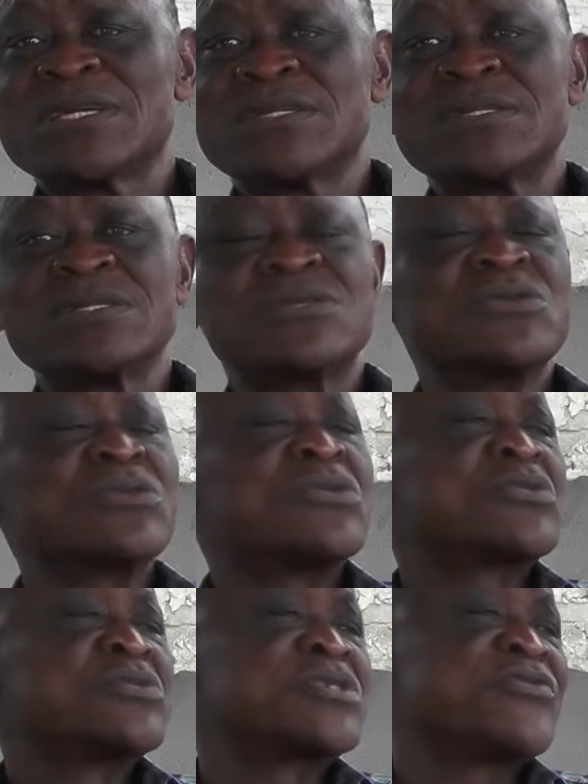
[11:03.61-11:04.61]
Don't need to go
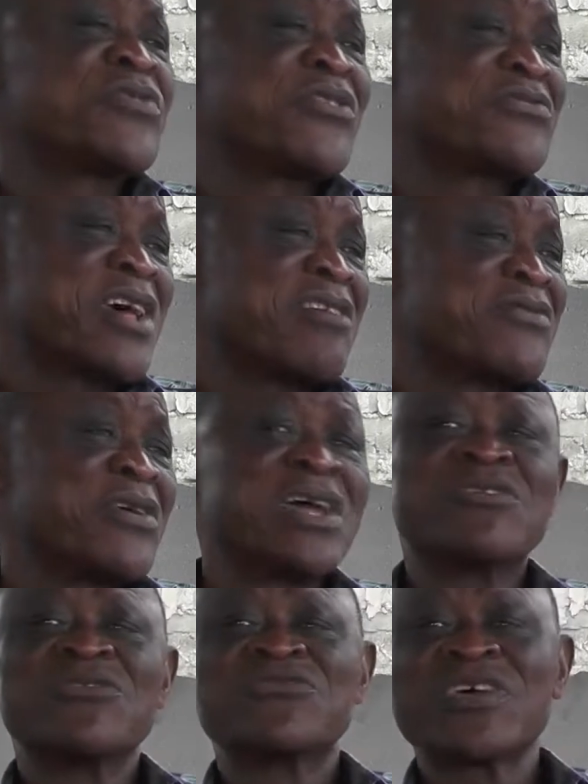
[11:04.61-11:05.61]
to chief of staff or
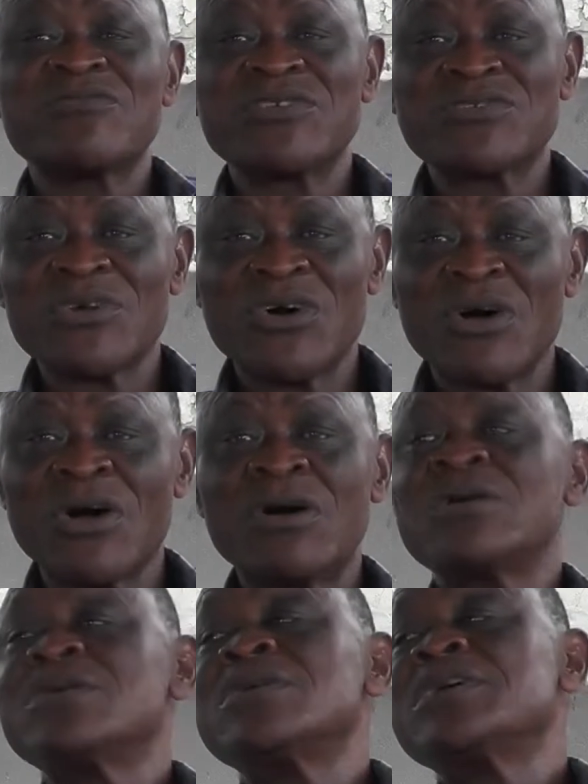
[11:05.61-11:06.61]
head of service or
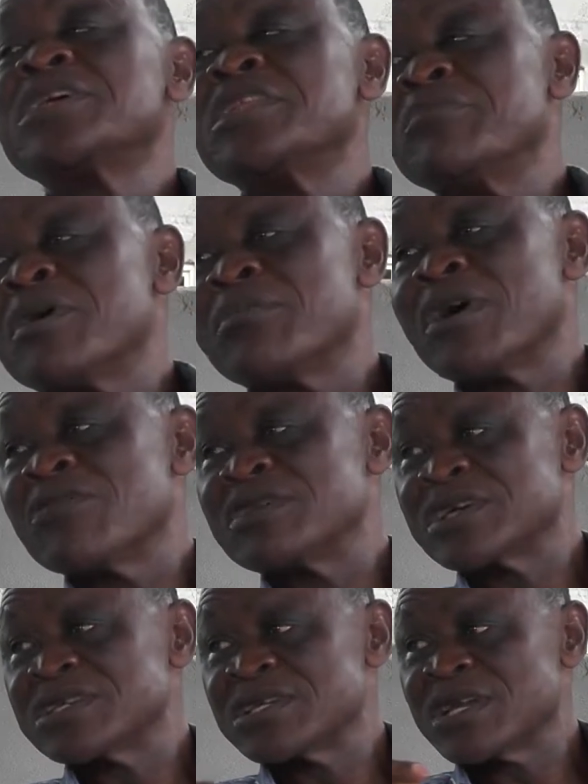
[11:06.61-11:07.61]
any member of the
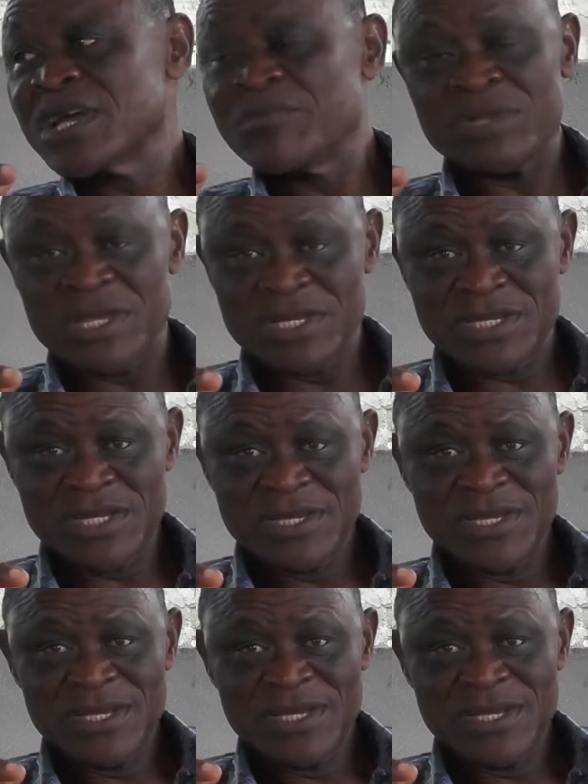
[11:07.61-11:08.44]
kitchen cabinet,